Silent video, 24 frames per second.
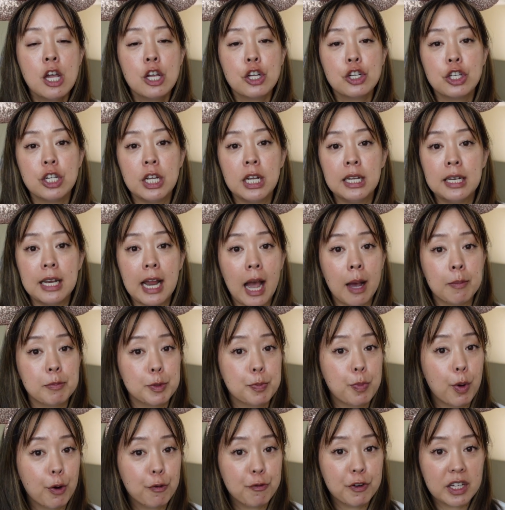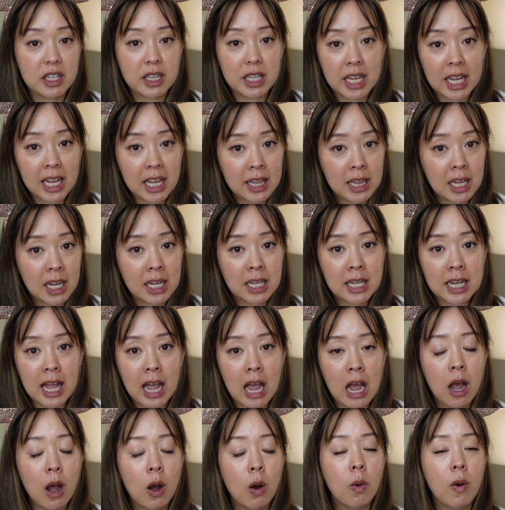She naps perfectly in it
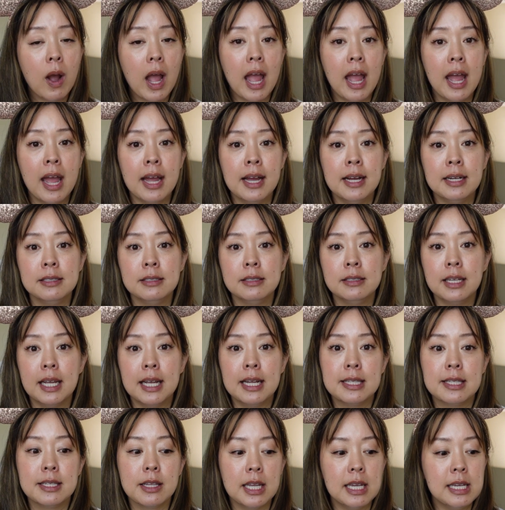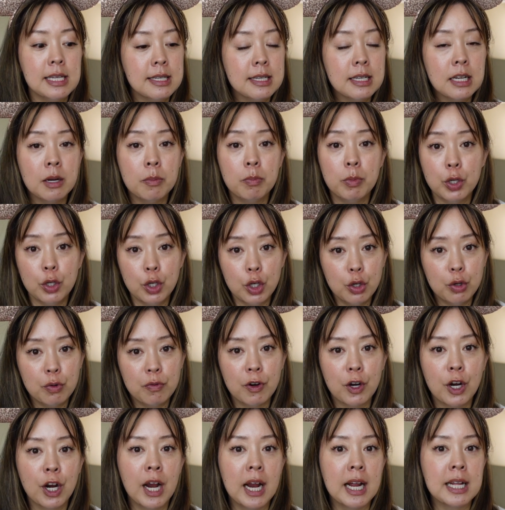now, and it's easy to
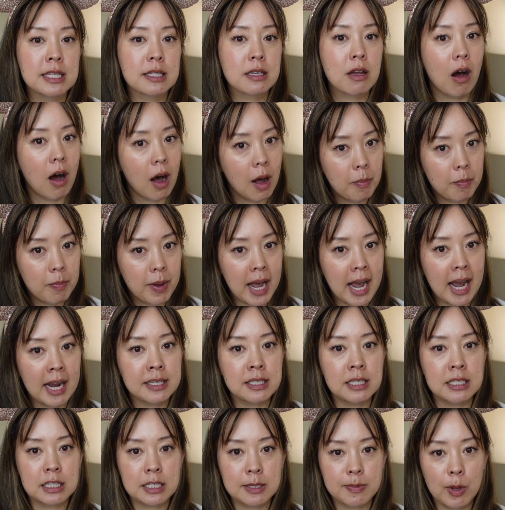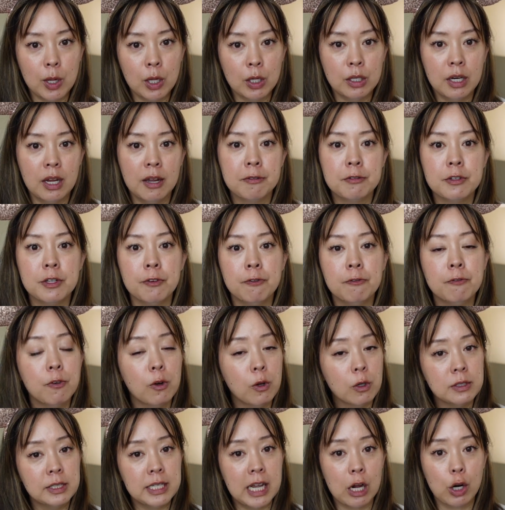maneuver. It's compact and small enough to
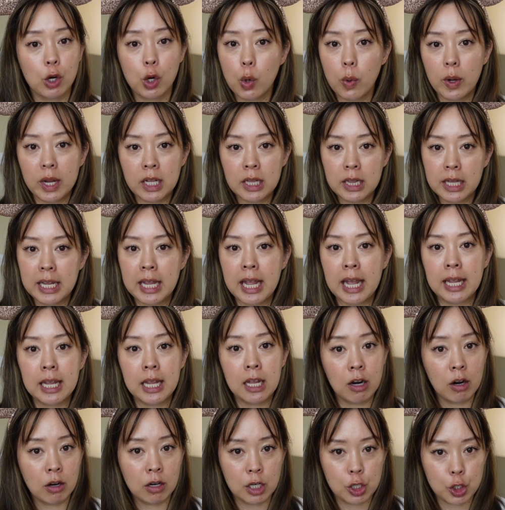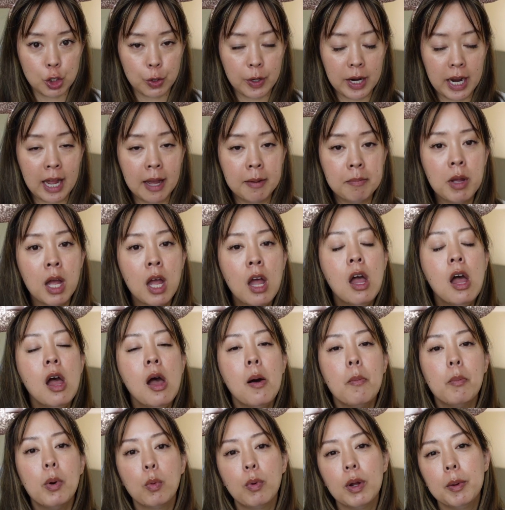fold down quickly and get on a tram,
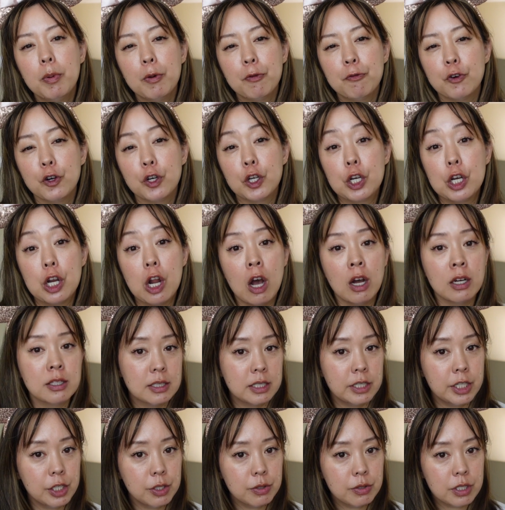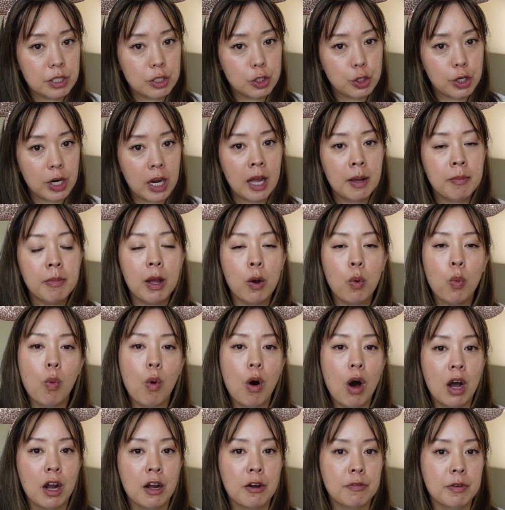but we prefer not to use the tram and
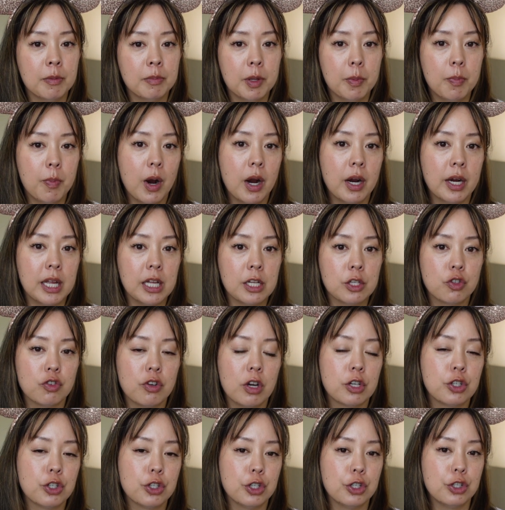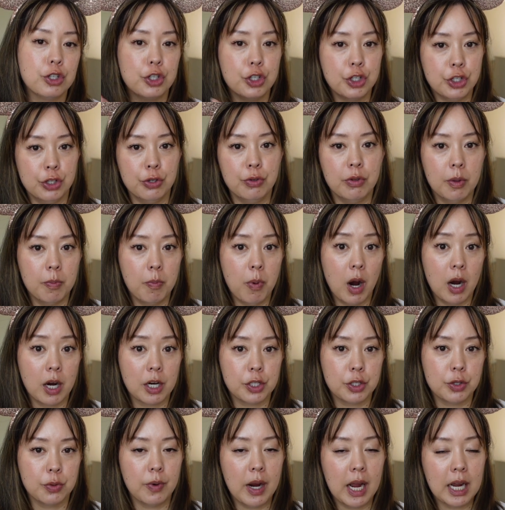walk from the parking structure to the
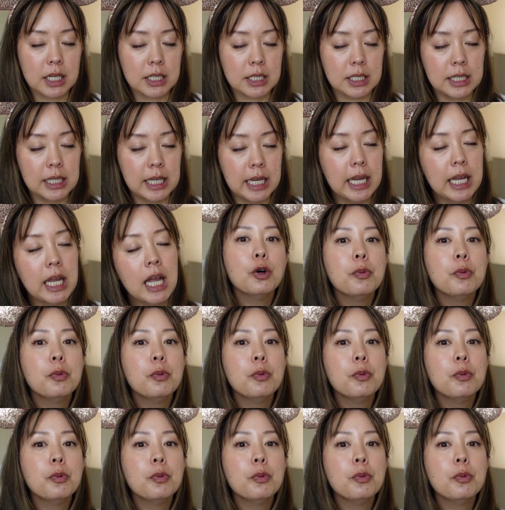park directly.